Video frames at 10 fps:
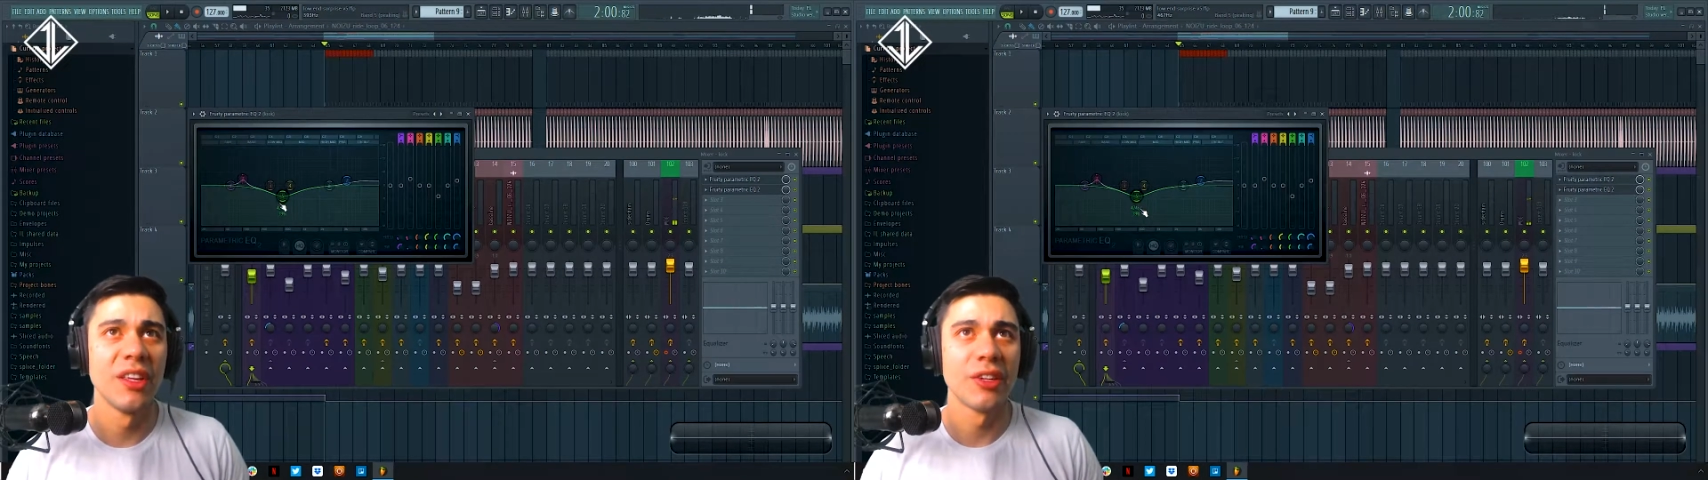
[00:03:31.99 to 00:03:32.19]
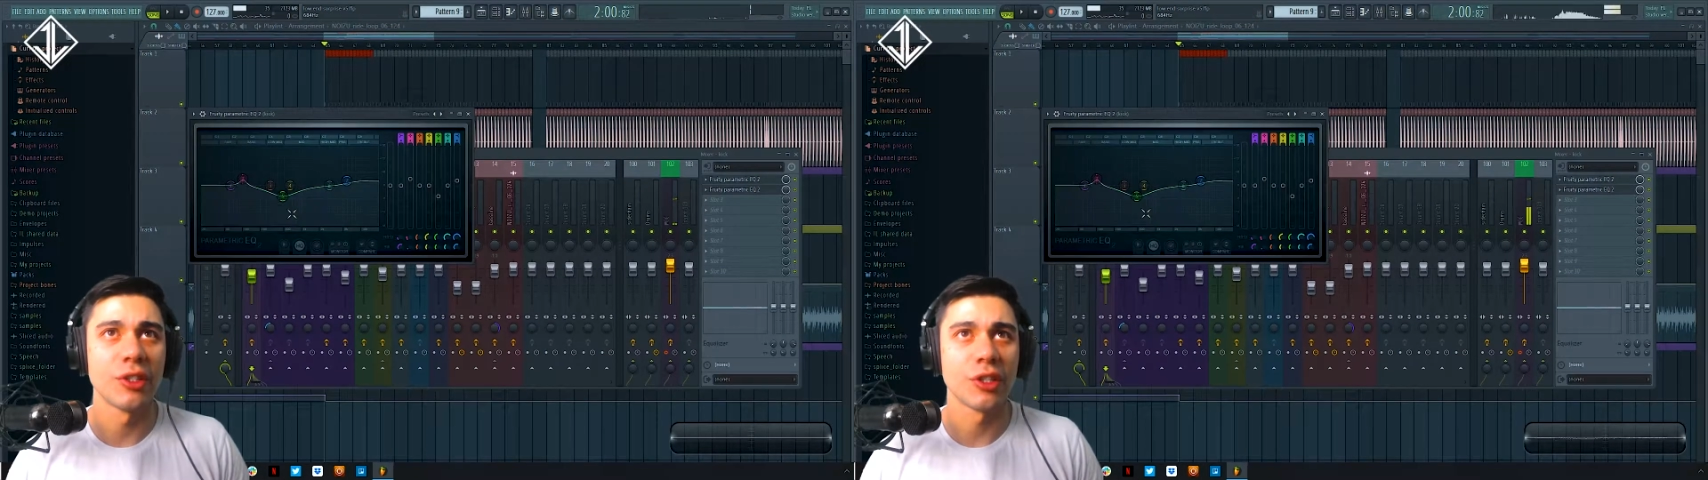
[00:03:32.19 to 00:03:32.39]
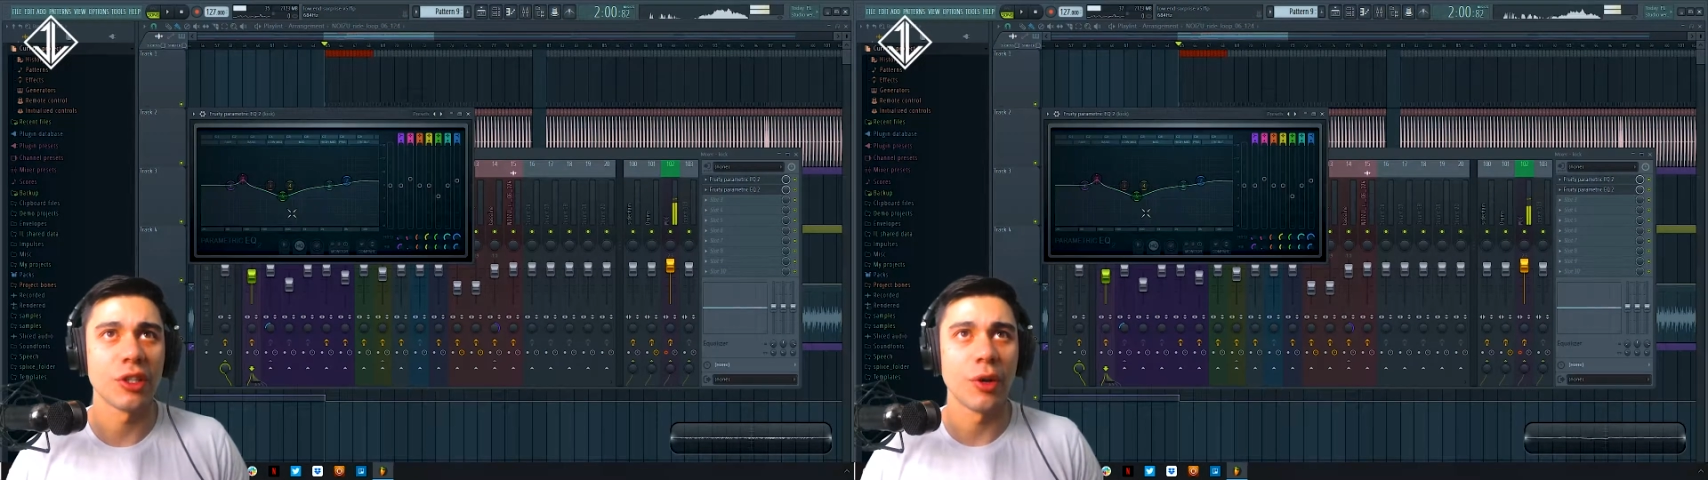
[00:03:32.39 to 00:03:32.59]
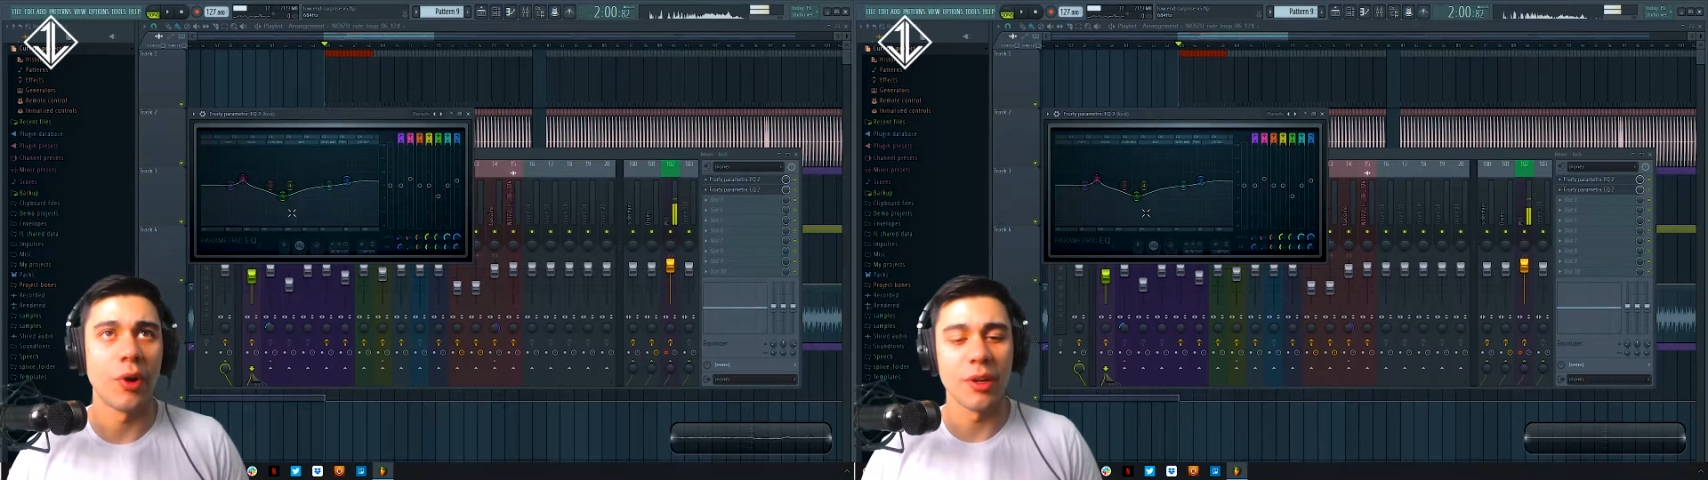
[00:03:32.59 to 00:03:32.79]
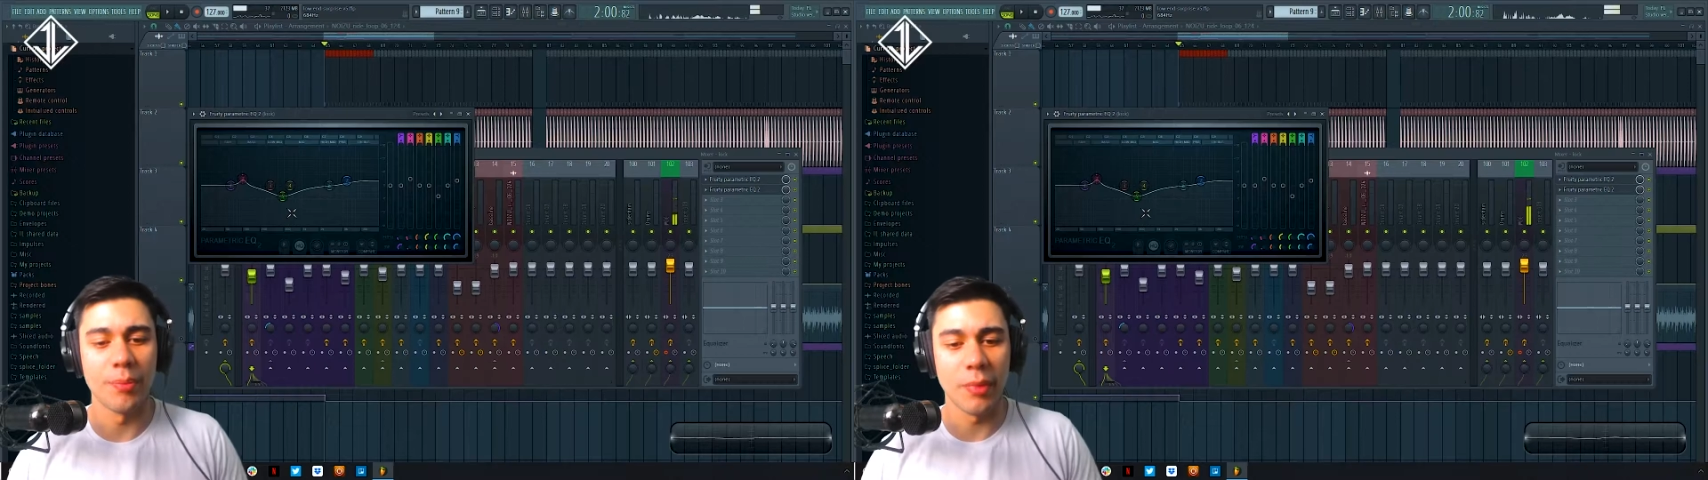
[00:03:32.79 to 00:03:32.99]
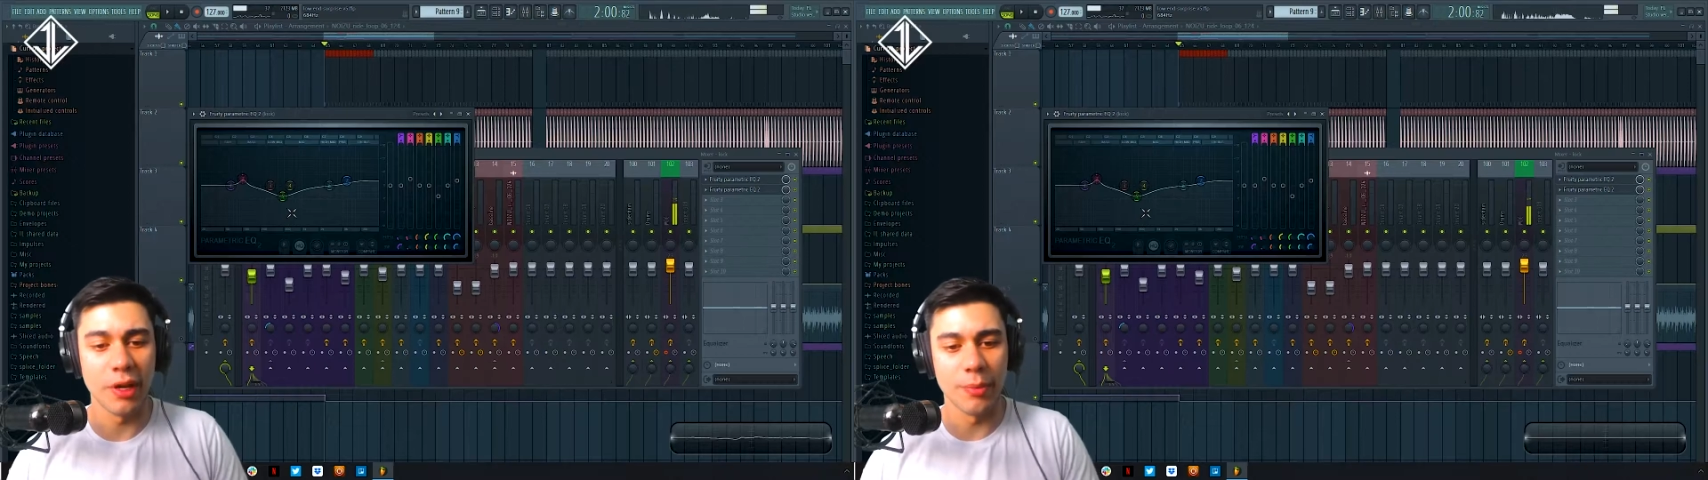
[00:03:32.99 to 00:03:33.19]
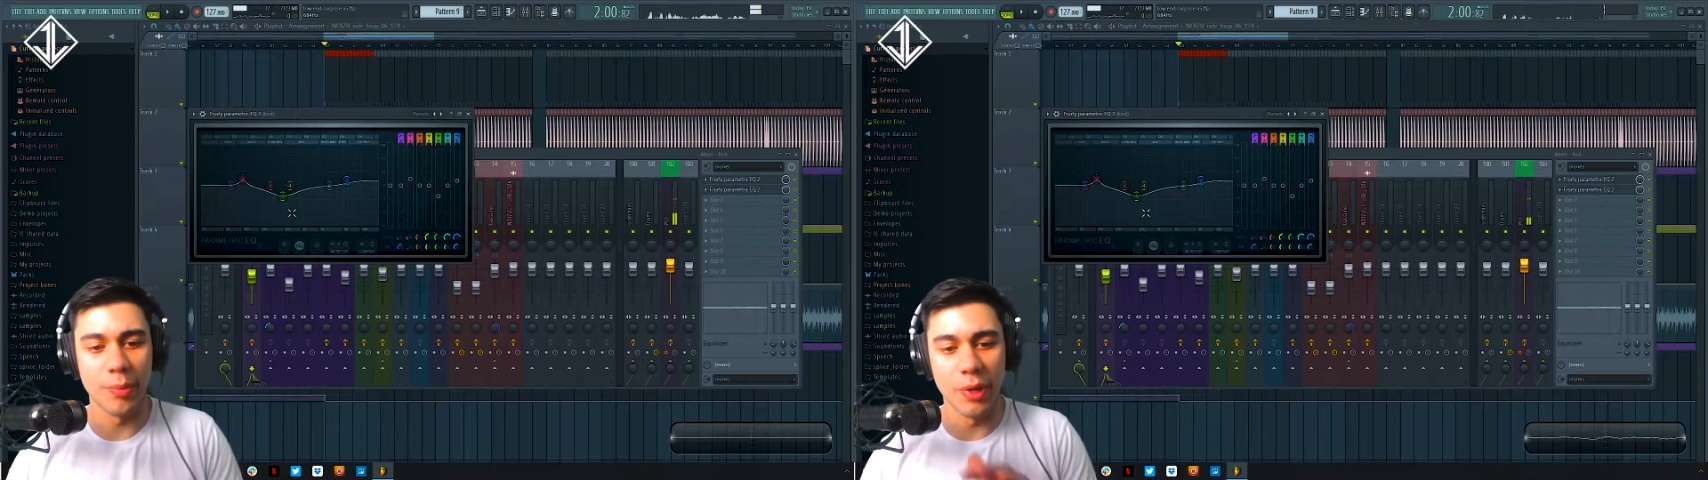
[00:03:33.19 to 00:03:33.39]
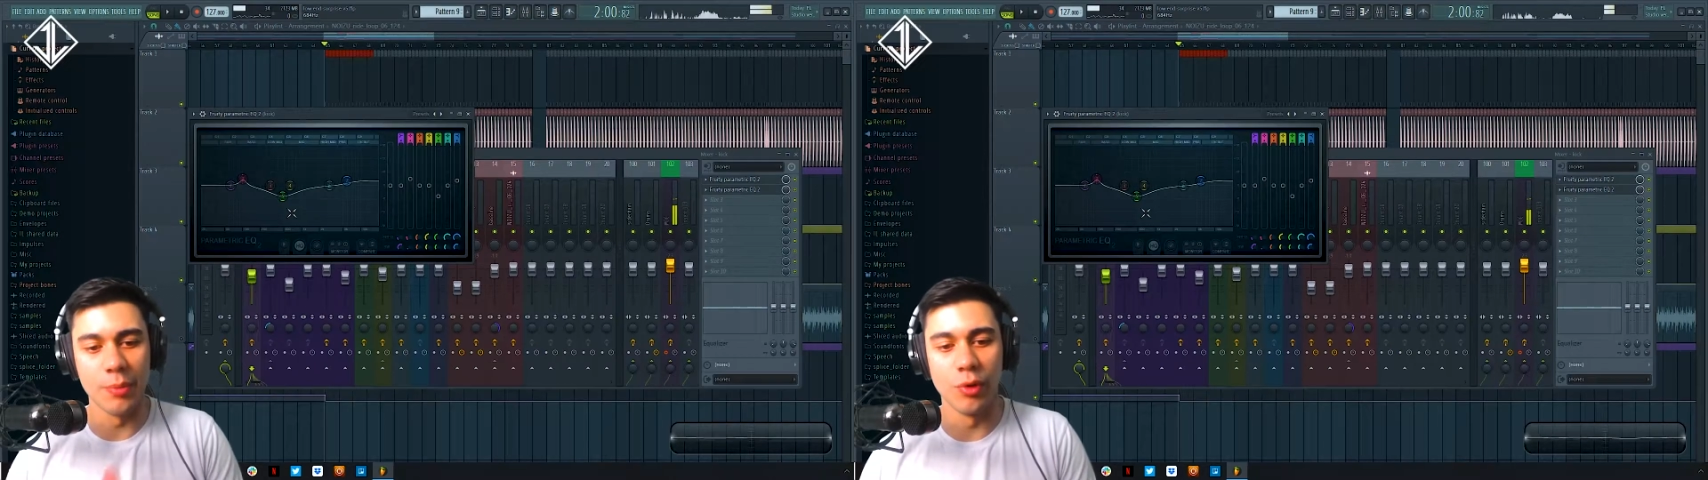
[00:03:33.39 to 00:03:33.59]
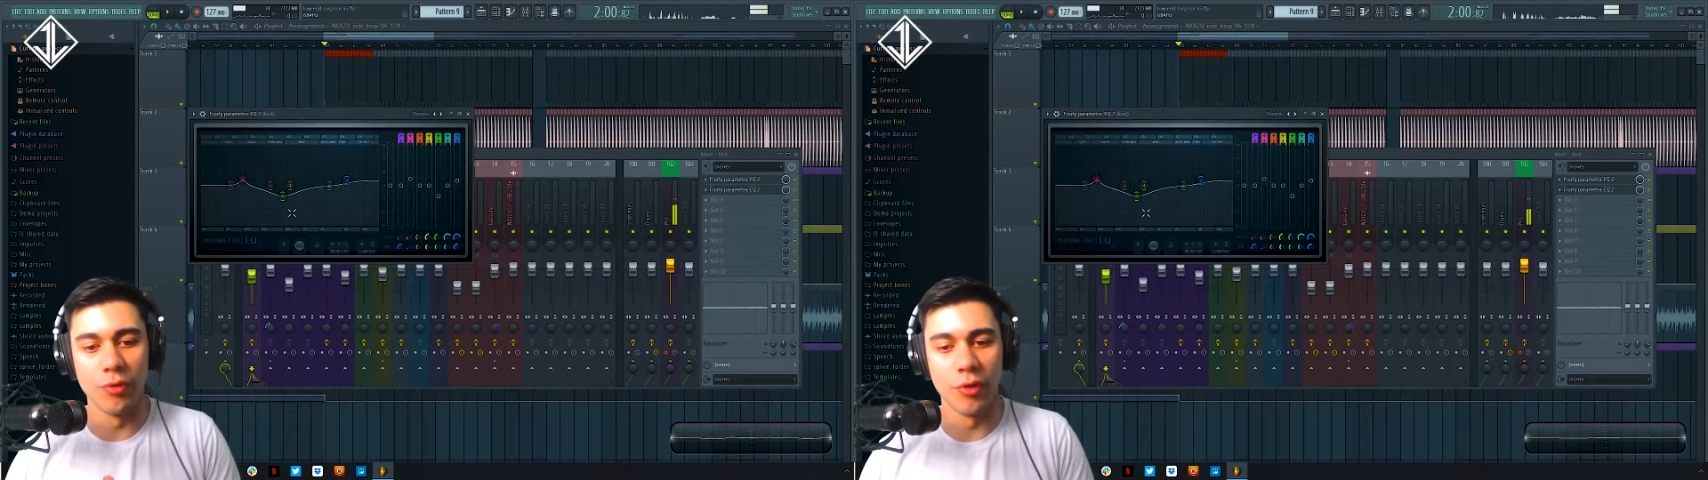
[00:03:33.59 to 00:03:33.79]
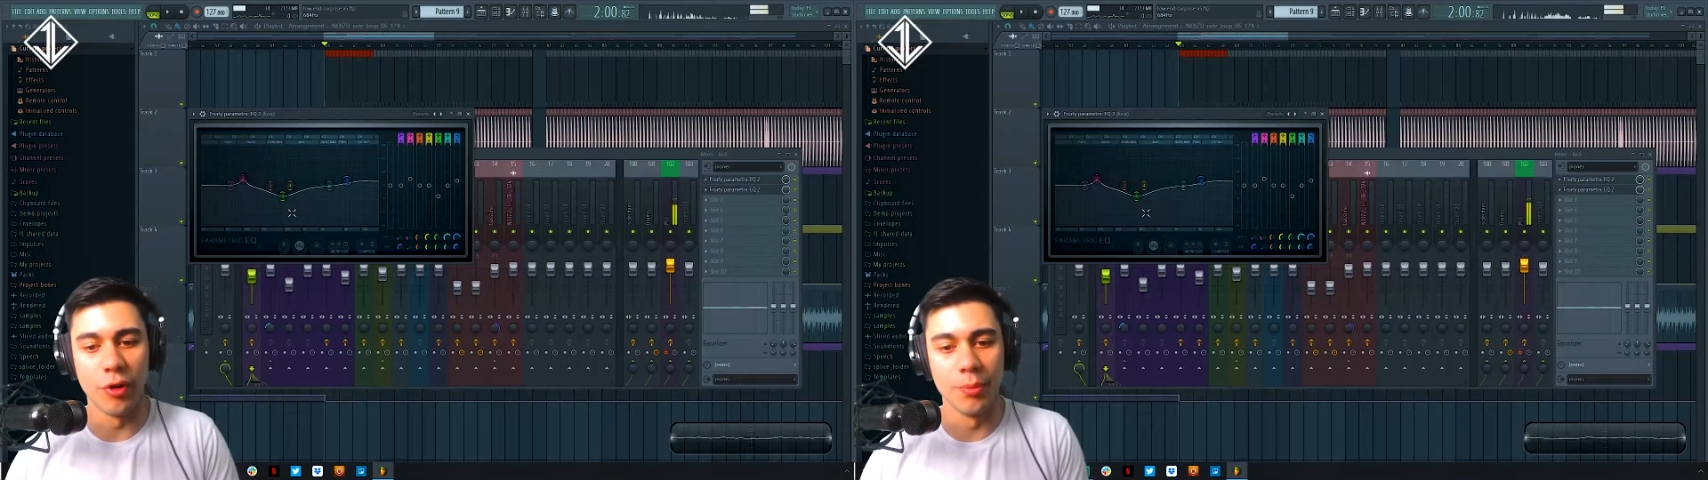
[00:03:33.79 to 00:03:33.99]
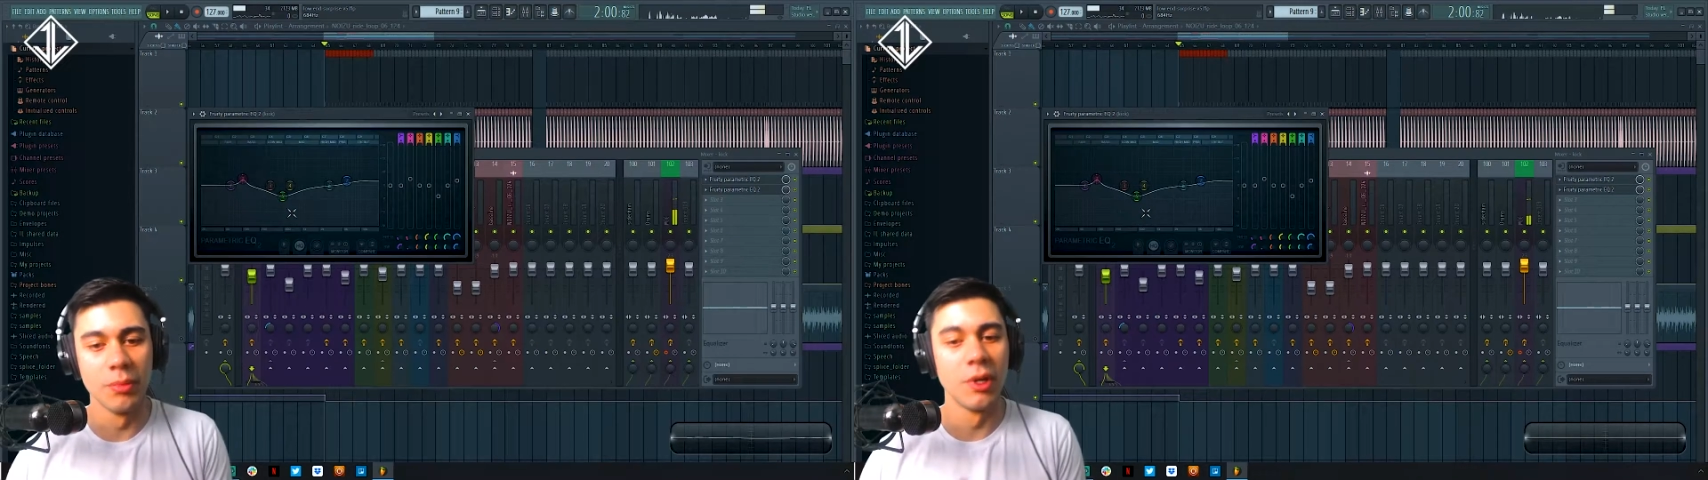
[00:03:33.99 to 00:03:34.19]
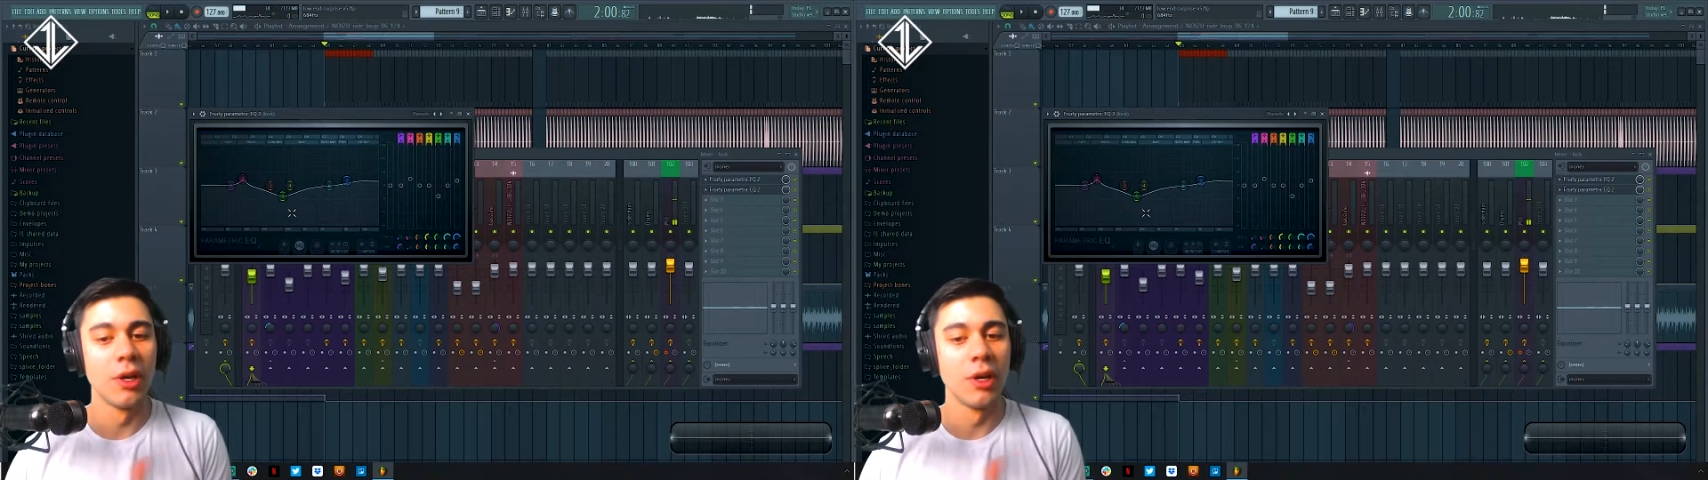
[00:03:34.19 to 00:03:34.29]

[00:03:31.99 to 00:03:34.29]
just so I can make a bit more room,